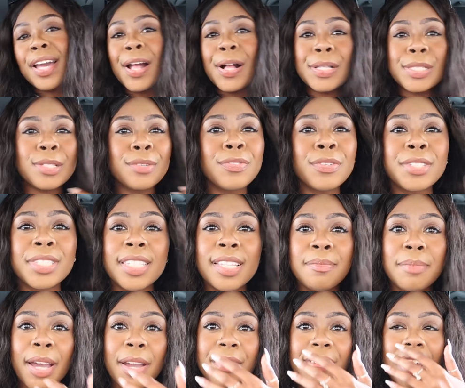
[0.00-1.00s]
Also, if you see
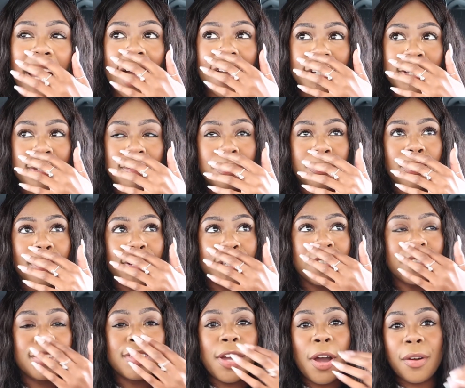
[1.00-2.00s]
my reactions before,
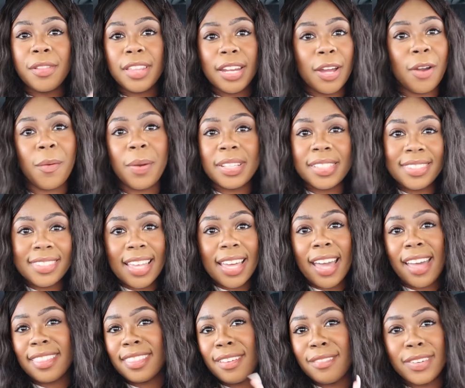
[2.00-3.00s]
you know that I always say
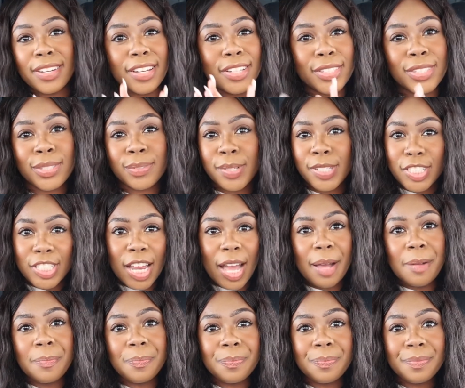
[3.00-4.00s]
I love a good switch
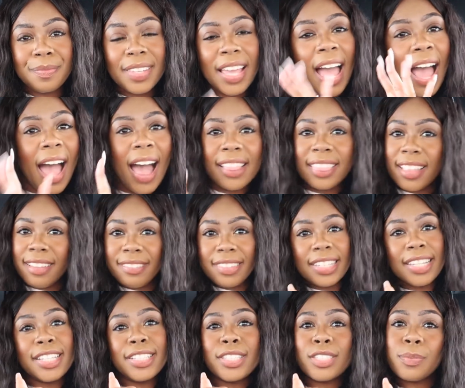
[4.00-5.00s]
up. I love
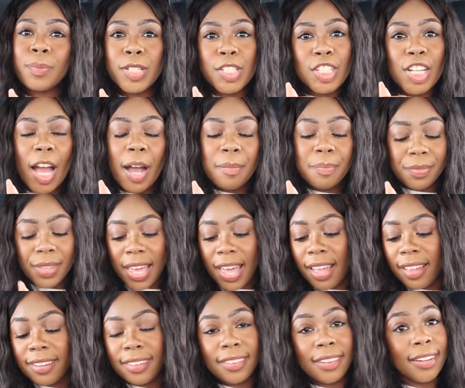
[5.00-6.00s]
a good switch up,
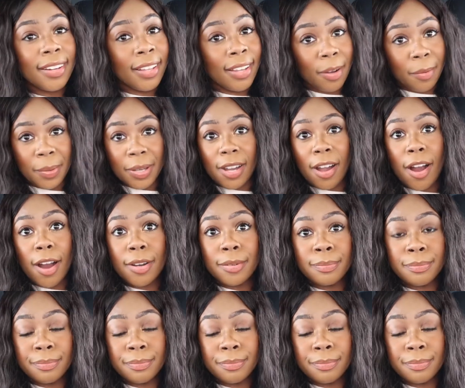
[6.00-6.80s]
and here we are.